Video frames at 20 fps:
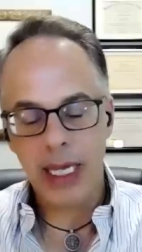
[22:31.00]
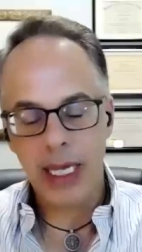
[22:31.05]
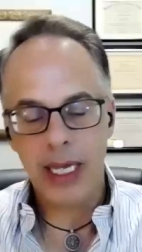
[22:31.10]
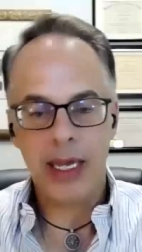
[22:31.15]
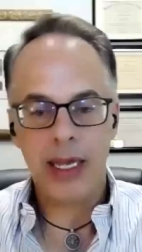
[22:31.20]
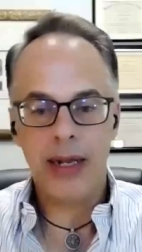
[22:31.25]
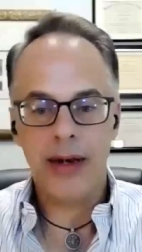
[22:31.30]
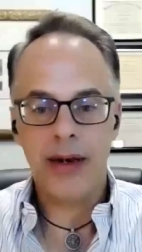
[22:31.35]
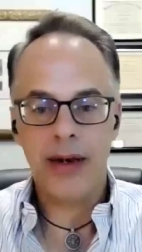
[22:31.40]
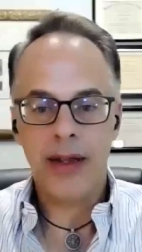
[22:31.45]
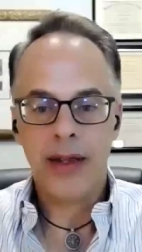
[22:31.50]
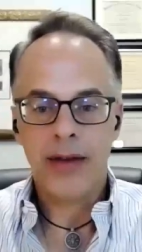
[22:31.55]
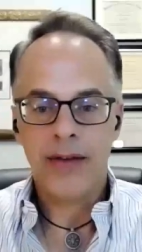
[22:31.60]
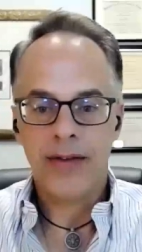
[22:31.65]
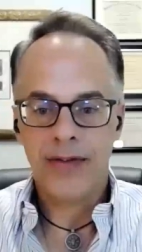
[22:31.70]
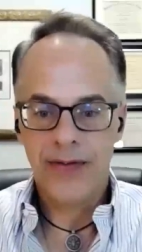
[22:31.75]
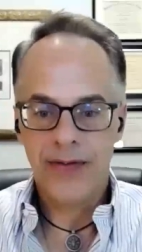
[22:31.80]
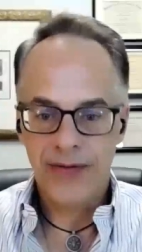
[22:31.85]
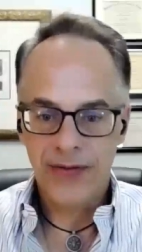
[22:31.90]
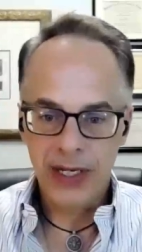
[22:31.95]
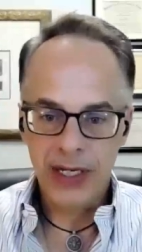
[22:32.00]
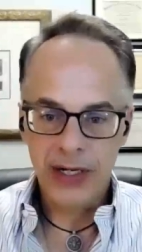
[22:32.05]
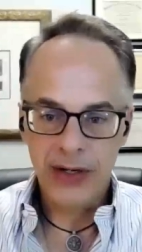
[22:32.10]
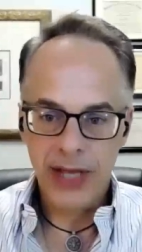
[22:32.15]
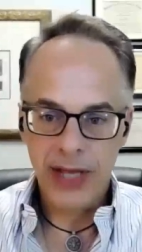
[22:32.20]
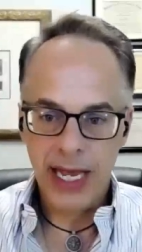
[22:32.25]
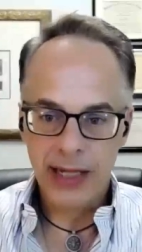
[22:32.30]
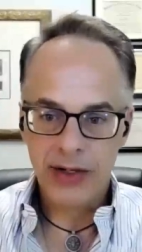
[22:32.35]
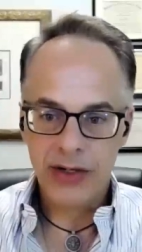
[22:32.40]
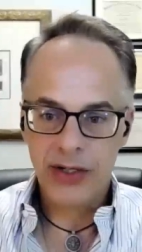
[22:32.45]
and figure
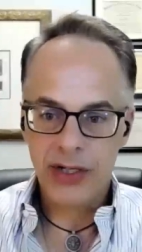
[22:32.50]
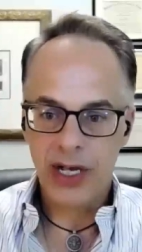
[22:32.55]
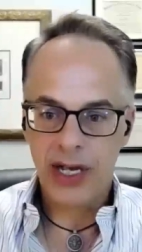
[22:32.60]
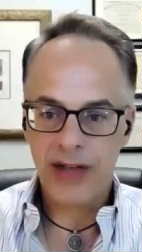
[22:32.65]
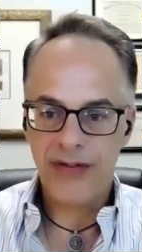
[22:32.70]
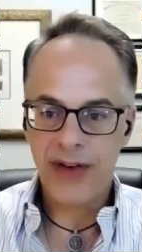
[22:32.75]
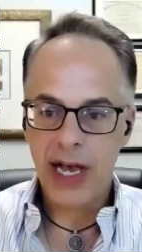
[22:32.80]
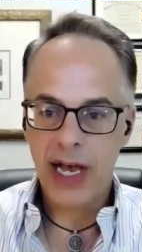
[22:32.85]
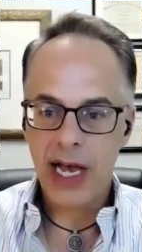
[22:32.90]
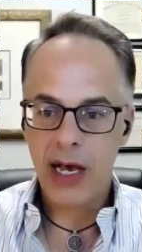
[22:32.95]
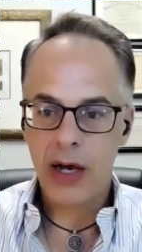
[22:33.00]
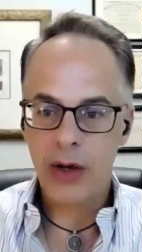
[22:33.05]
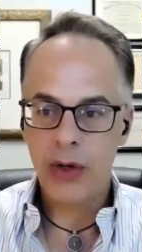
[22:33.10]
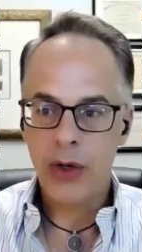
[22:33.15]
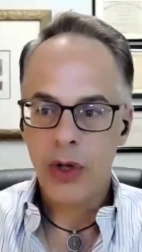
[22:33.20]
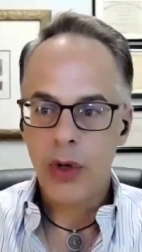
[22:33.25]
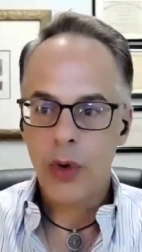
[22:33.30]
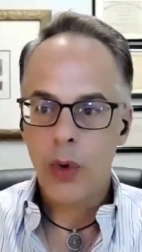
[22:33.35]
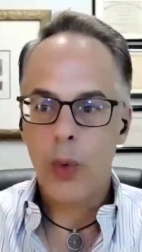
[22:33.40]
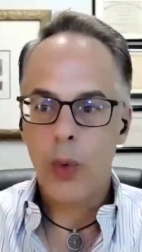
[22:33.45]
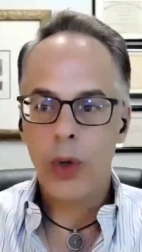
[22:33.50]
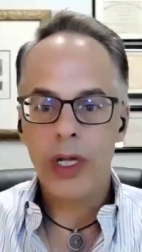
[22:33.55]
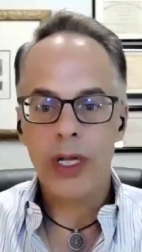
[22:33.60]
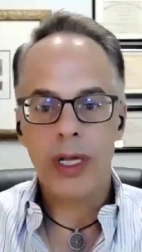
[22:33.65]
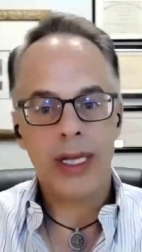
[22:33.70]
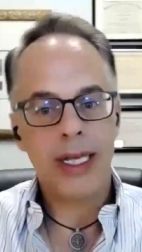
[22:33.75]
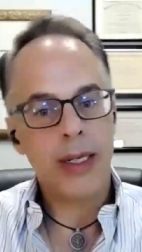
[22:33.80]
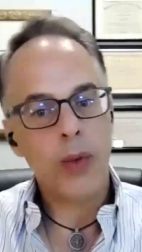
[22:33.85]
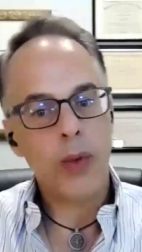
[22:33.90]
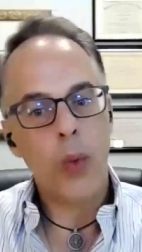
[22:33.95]
that stuff out,
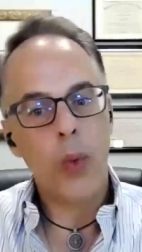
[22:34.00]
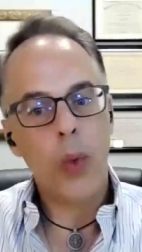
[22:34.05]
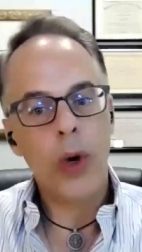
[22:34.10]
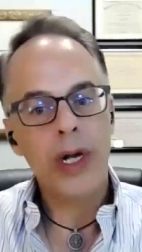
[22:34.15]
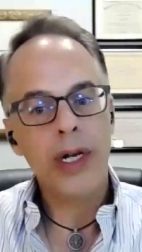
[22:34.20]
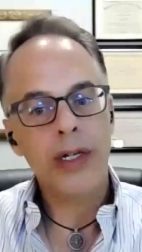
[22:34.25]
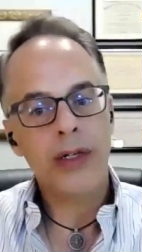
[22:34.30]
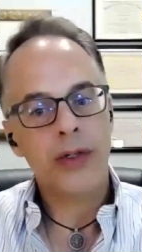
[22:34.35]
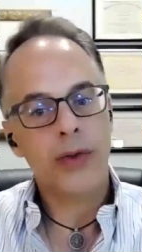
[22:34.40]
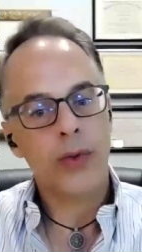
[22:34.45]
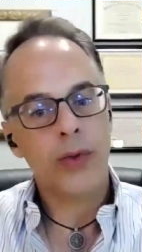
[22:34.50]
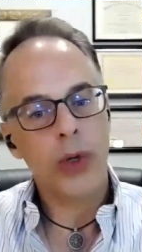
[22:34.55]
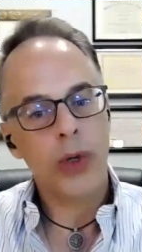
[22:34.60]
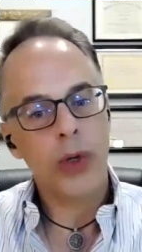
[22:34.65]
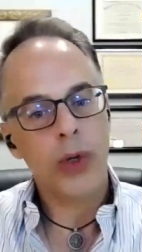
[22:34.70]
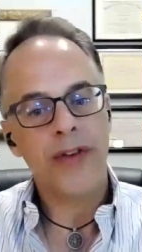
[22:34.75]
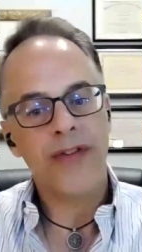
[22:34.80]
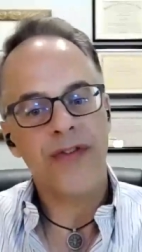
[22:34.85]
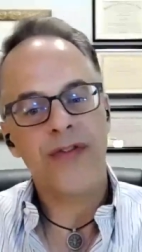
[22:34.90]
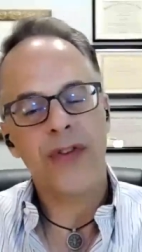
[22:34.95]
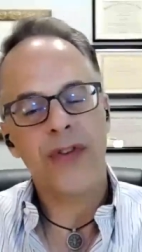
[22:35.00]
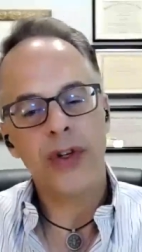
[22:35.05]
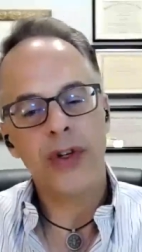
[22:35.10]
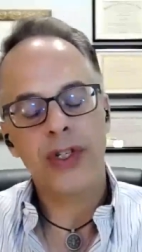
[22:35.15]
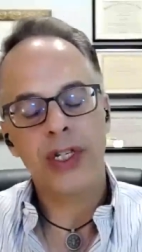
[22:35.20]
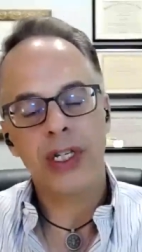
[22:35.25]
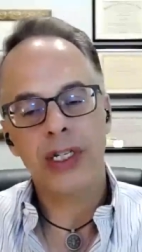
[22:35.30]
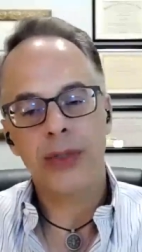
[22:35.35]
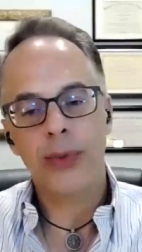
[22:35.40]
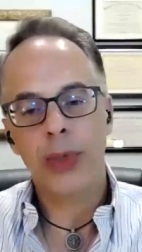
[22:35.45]
what is one of the
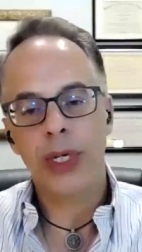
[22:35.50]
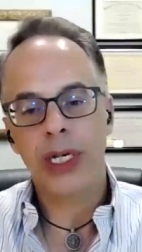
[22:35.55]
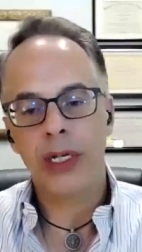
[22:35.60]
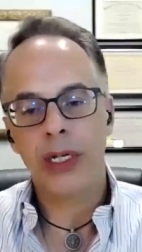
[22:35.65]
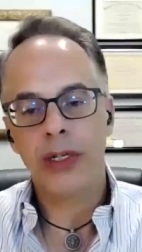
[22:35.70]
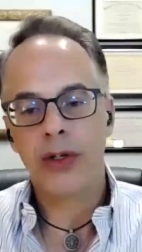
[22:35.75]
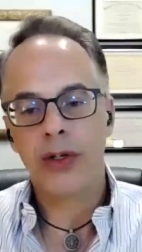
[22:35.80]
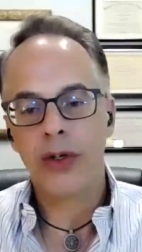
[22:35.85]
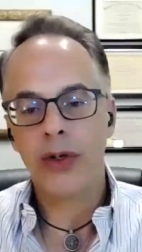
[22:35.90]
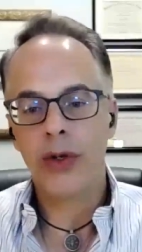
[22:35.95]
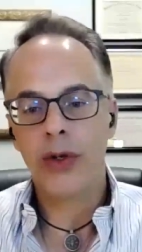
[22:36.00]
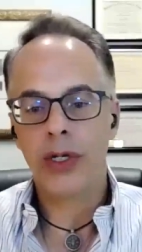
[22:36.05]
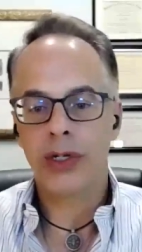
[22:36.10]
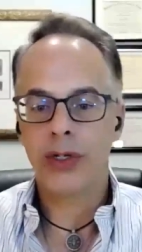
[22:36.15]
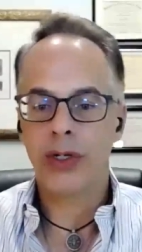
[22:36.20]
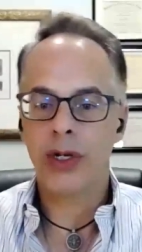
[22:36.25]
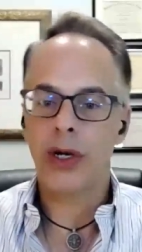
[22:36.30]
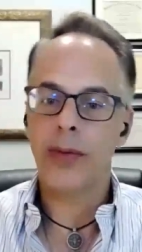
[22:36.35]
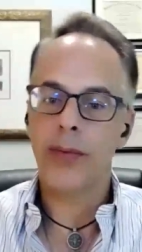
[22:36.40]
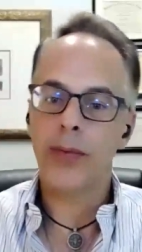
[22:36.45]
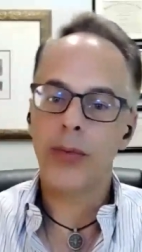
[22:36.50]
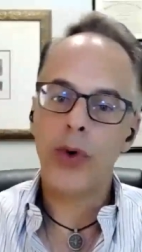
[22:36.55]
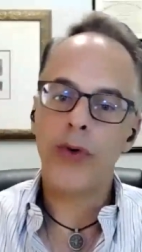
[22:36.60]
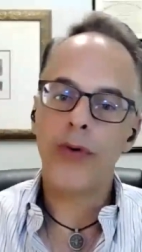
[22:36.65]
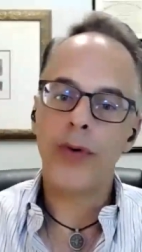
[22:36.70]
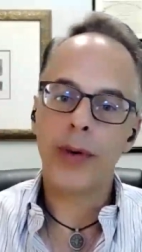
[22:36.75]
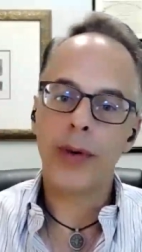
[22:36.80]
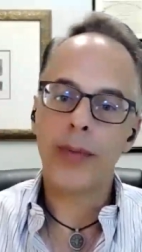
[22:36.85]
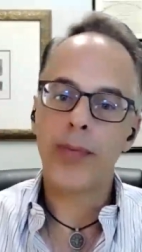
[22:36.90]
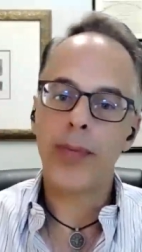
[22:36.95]
first things we can do to start
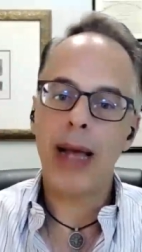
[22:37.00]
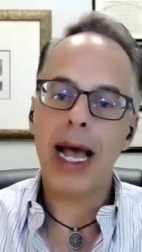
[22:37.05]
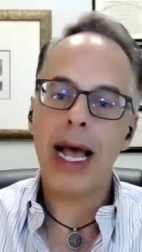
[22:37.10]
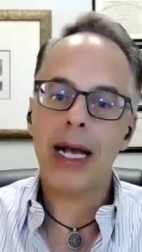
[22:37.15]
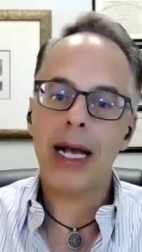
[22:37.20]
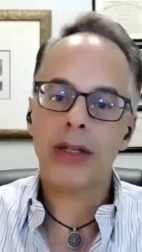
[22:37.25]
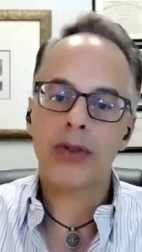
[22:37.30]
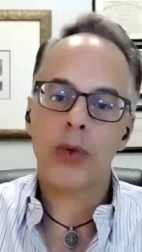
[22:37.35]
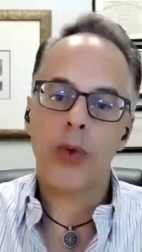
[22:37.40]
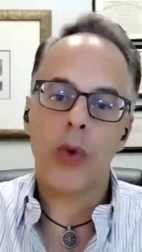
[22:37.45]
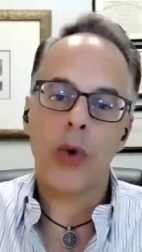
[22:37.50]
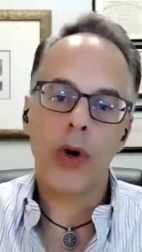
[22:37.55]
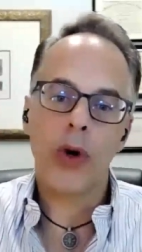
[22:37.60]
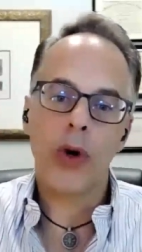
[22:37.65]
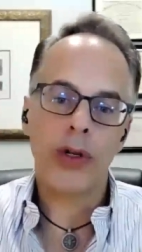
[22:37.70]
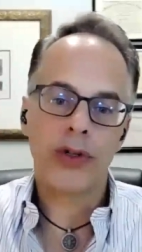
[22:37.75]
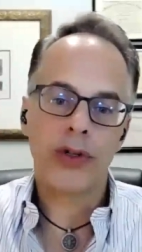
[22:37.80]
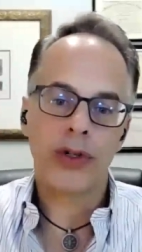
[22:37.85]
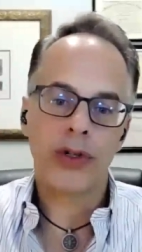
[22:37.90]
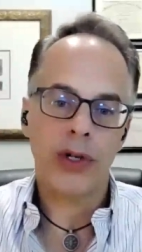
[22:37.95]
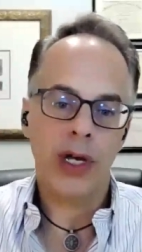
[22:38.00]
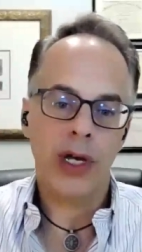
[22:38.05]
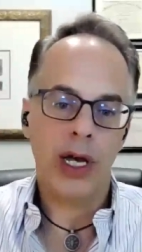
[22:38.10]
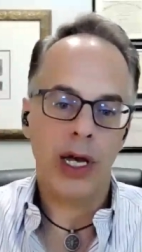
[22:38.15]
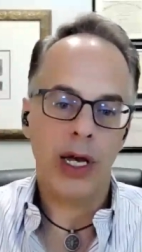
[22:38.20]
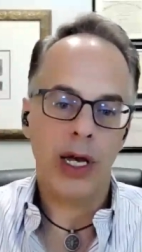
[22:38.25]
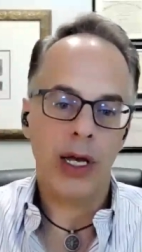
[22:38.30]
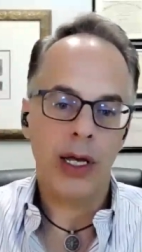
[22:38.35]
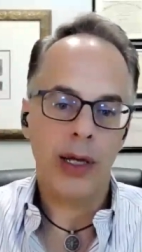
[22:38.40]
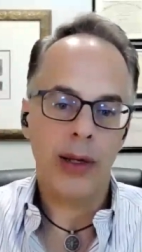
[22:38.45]
moving back towards
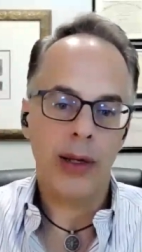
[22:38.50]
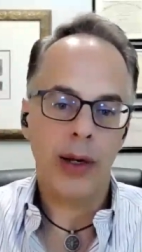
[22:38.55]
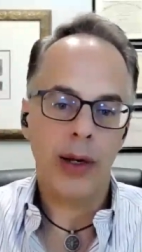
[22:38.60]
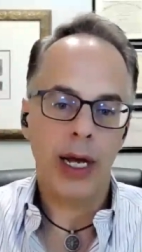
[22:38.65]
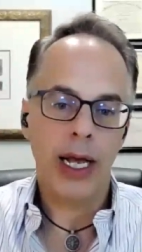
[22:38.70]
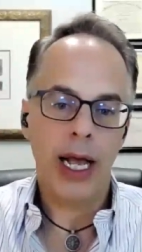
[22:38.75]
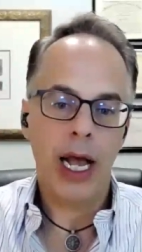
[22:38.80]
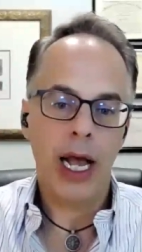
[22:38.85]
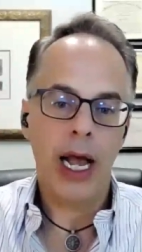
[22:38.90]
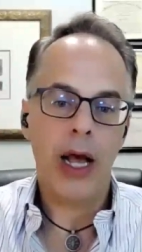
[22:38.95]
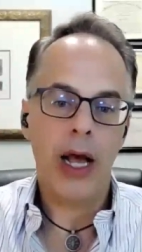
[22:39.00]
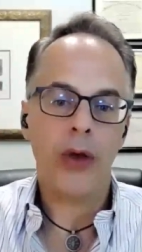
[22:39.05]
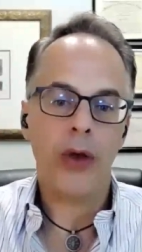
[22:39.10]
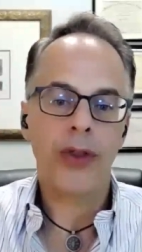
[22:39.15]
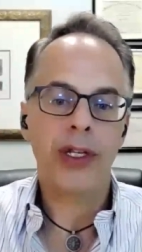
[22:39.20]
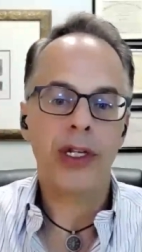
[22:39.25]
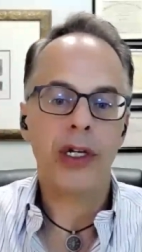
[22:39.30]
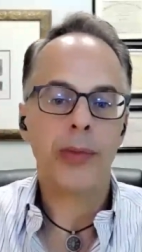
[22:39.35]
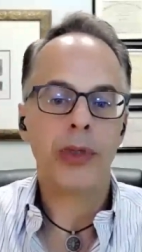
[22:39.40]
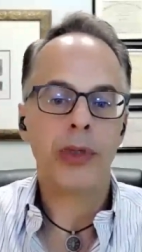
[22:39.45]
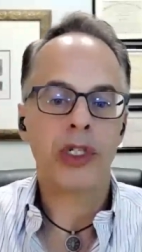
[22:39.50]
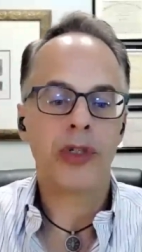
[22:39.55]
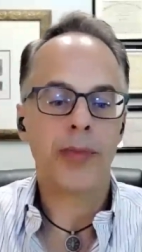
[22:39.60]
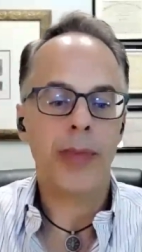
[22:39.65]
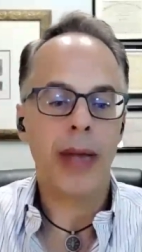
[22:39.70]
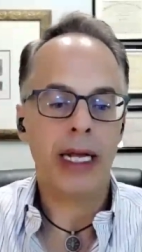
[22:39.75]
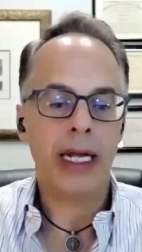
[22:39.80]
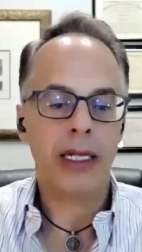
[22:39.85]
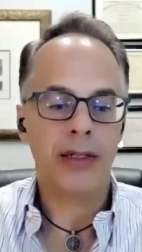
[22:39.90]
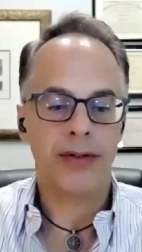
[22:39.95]
a healthier
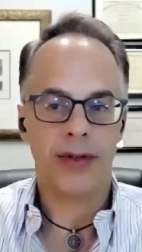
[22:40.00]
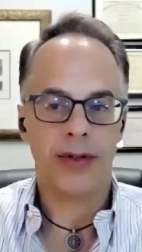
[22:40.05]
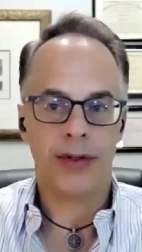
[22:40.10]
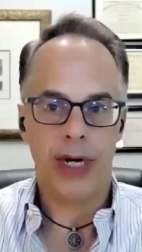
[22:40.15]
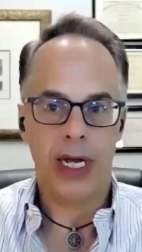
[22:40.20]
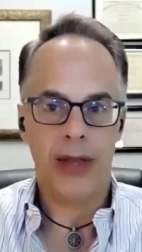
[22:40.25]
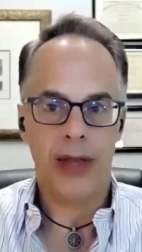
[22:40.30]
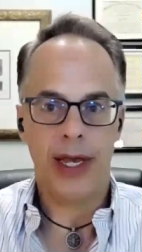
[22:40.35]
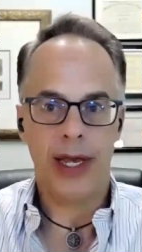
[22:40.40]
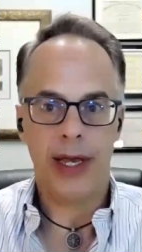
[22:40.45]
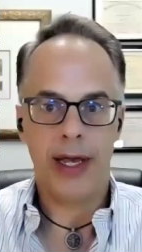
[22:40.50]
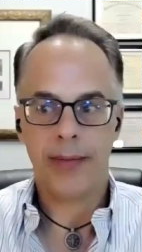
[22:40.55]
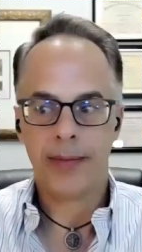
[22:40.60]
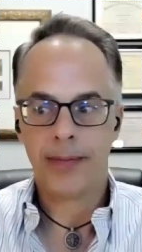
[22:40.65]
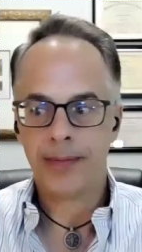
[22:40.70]
perspective around that?